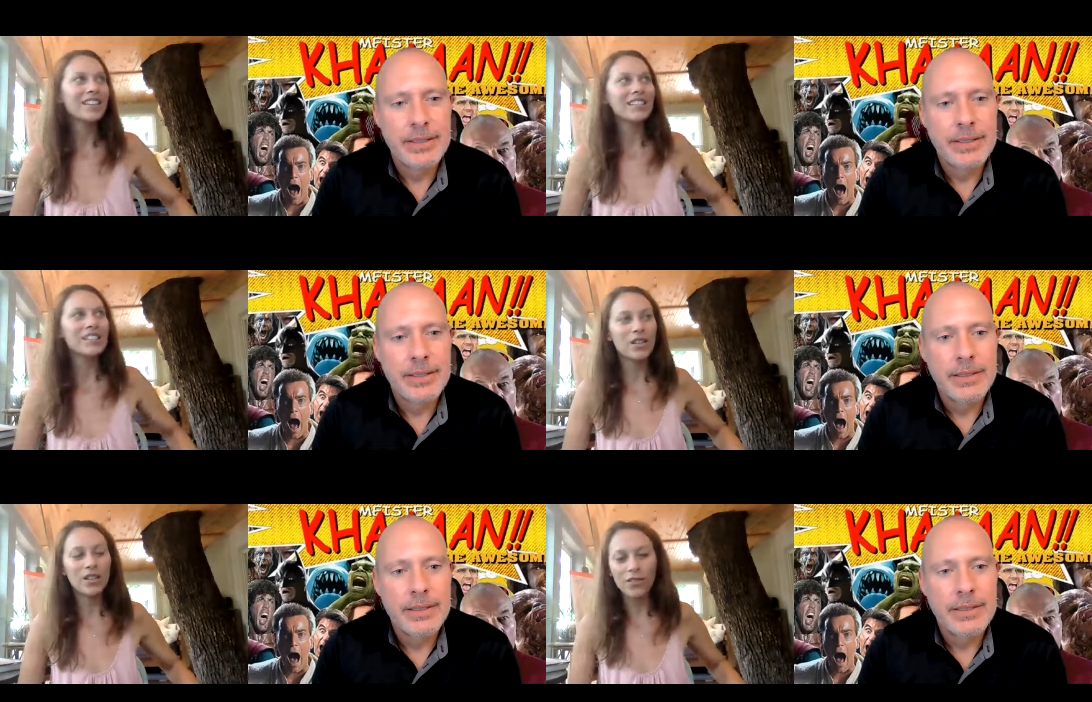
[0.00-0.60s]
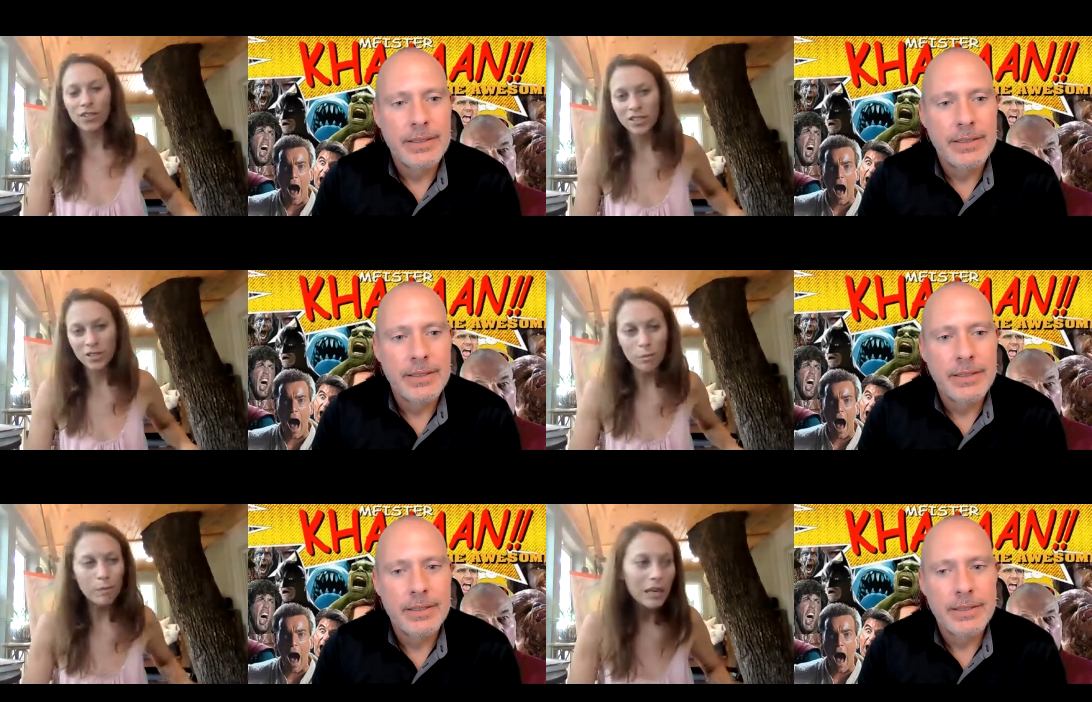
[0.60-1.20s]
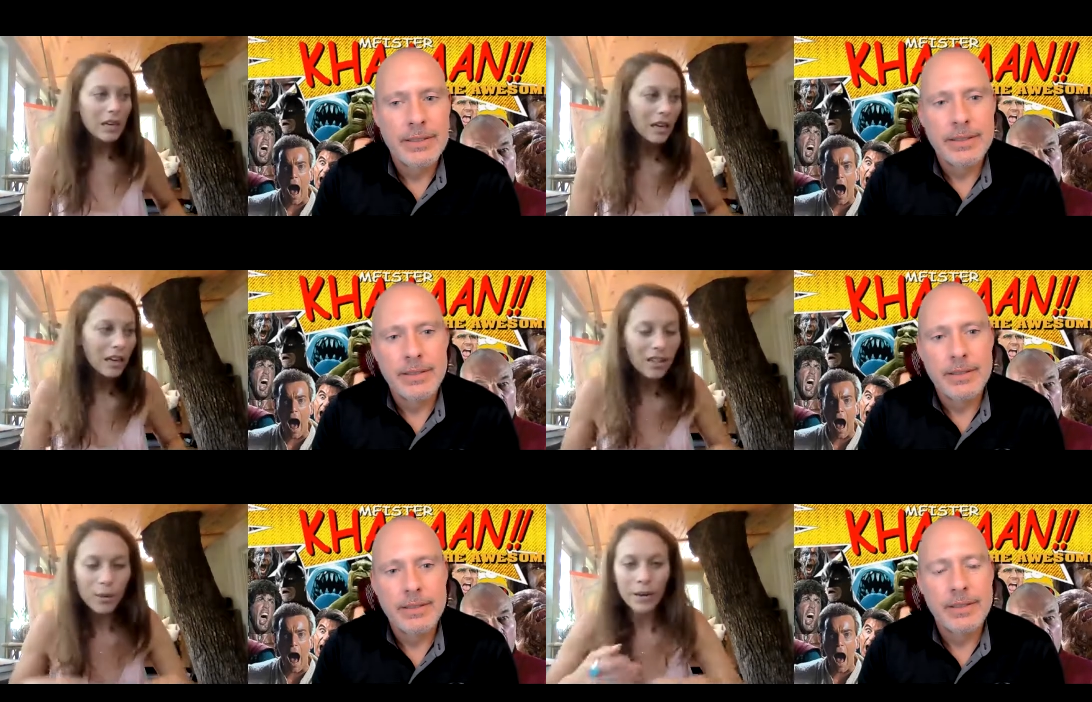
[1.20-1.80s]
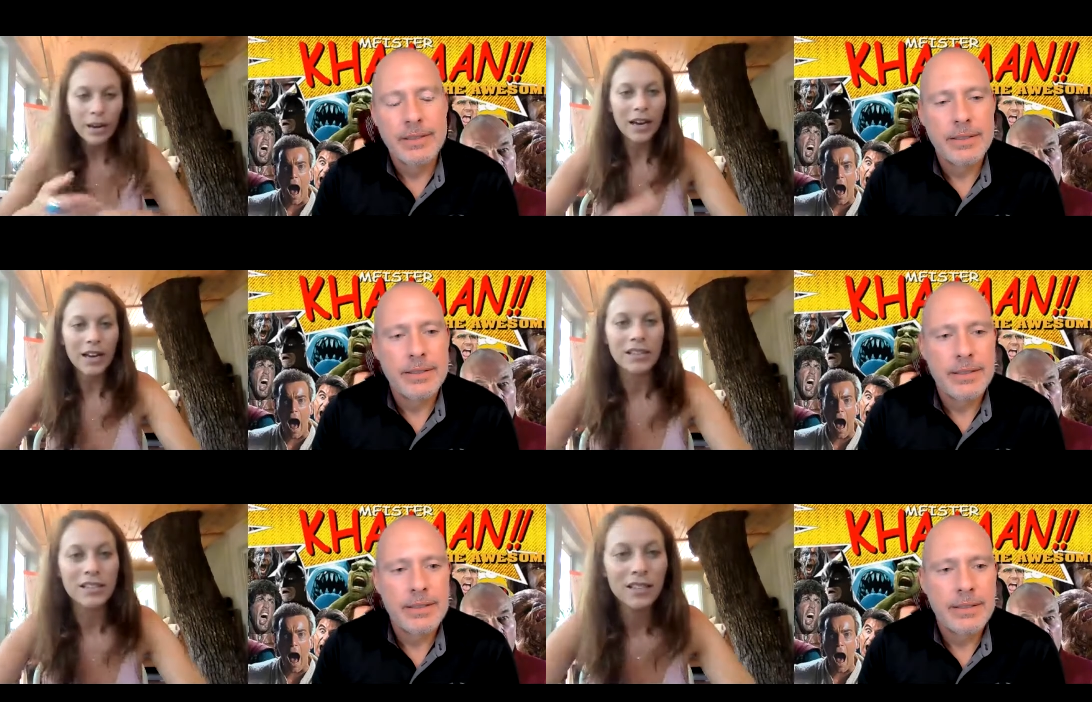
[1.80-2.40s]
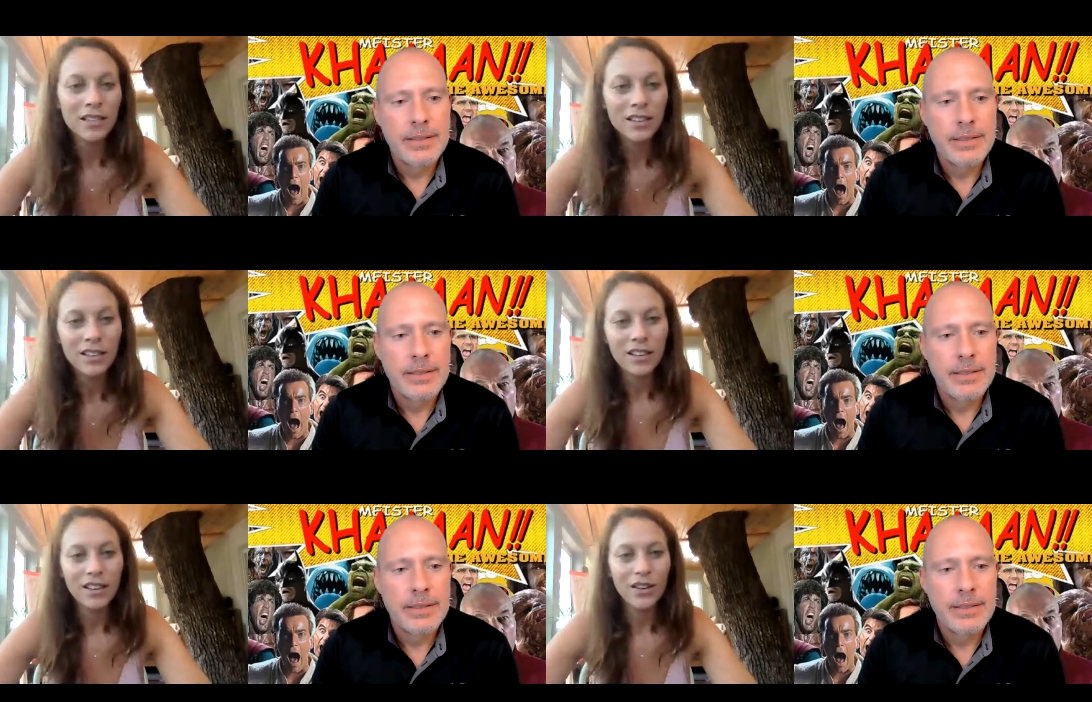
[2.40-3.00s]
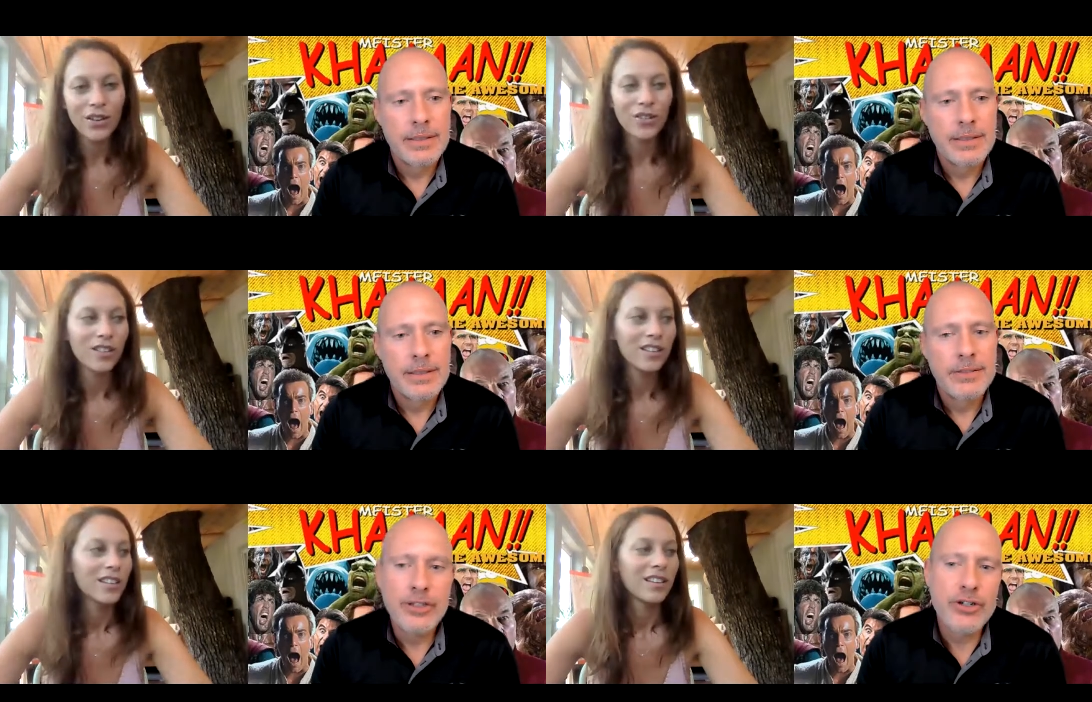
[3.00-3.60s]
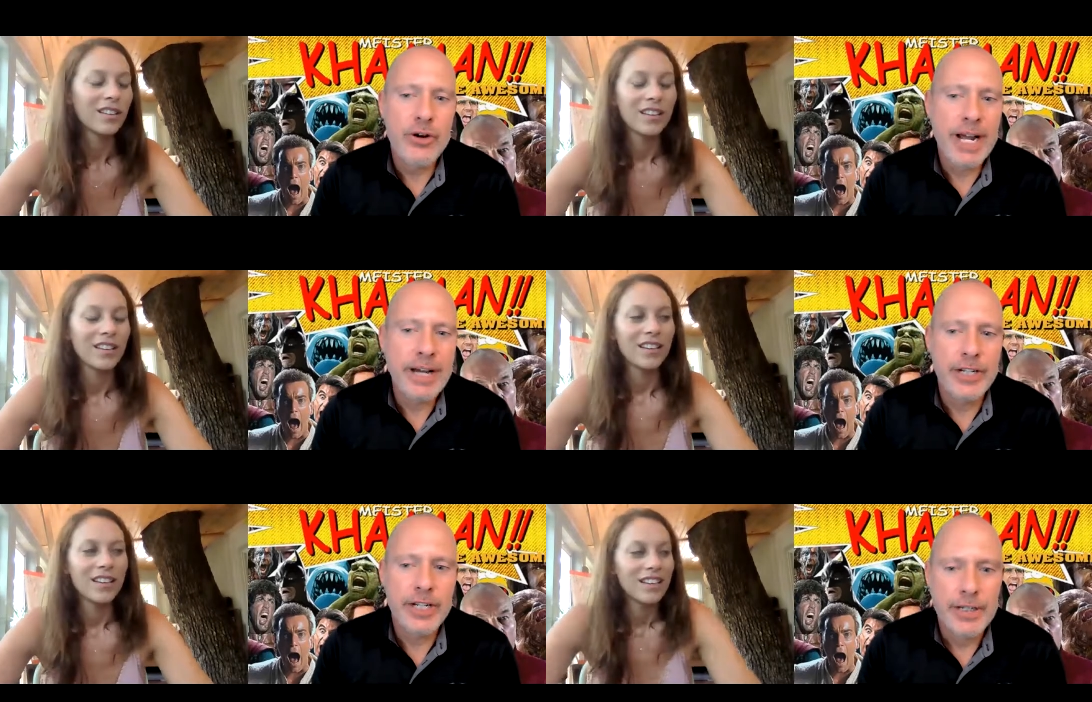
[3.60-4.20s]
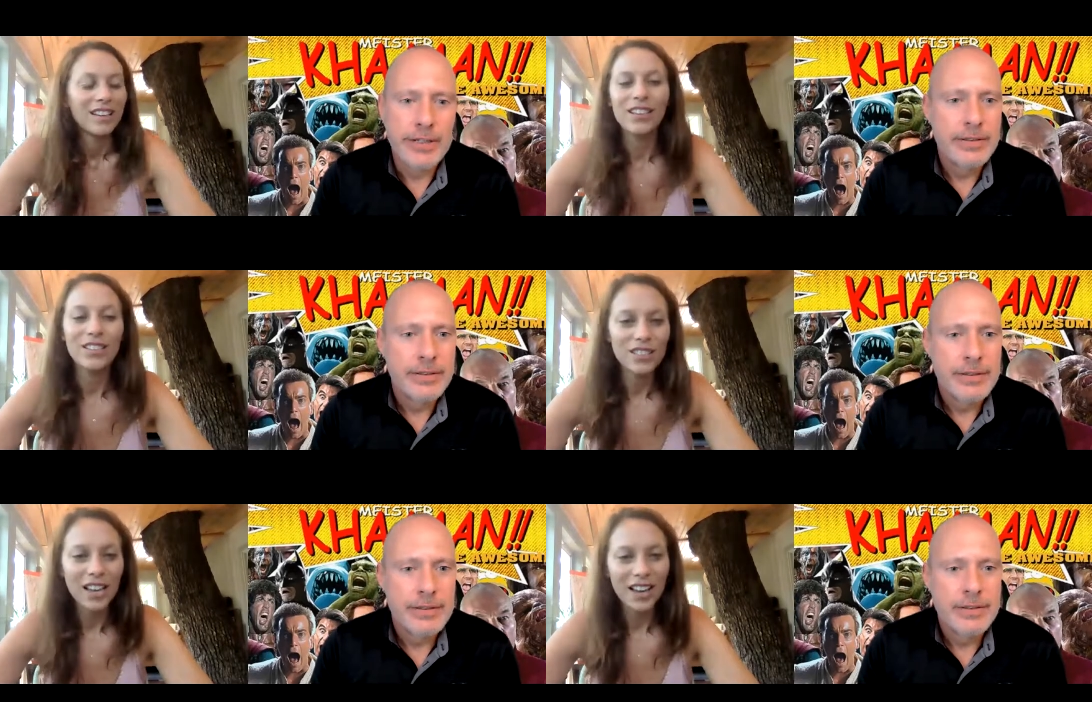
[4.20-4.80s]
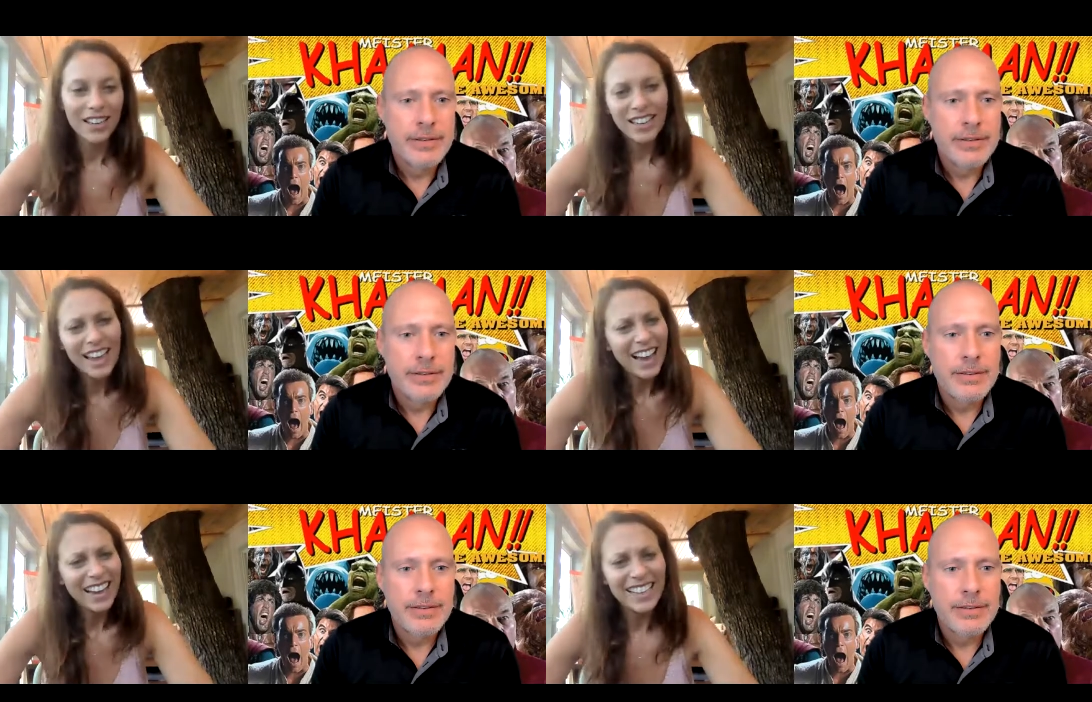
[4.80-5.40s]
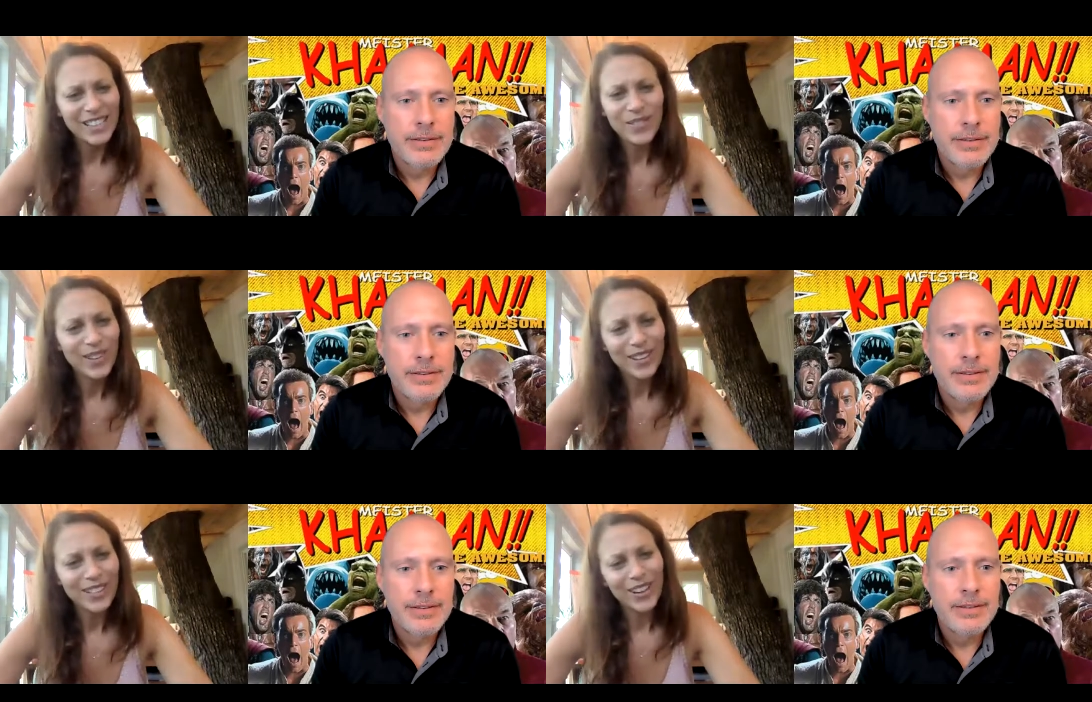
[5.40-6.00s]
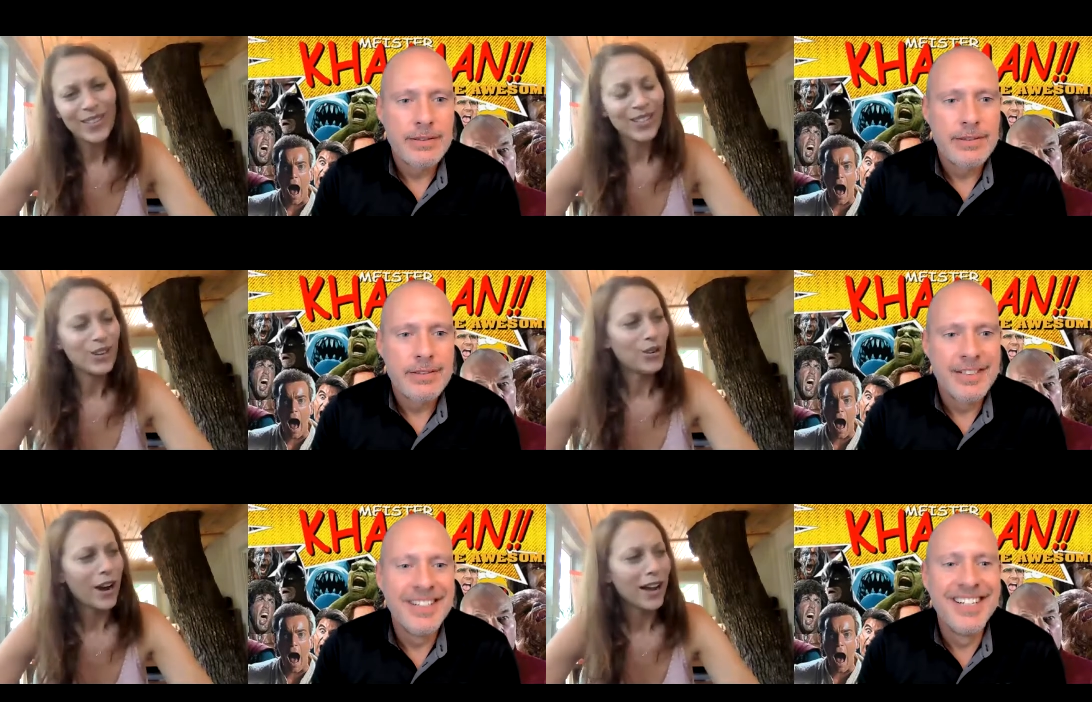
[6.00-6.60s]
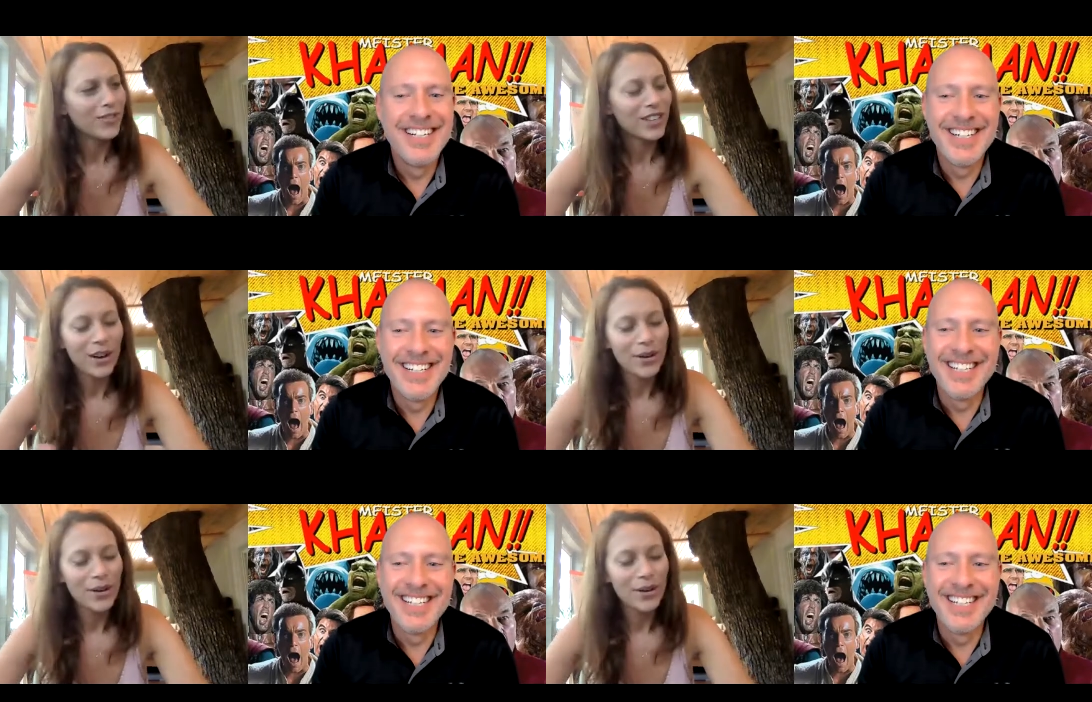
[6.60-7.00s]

Speaker 1: into, I've done some beading in the past, and you know,
Speaker 2: you're crafty.
Speaker 1: I yeah, I guess I'm a, I'm a little crafty. I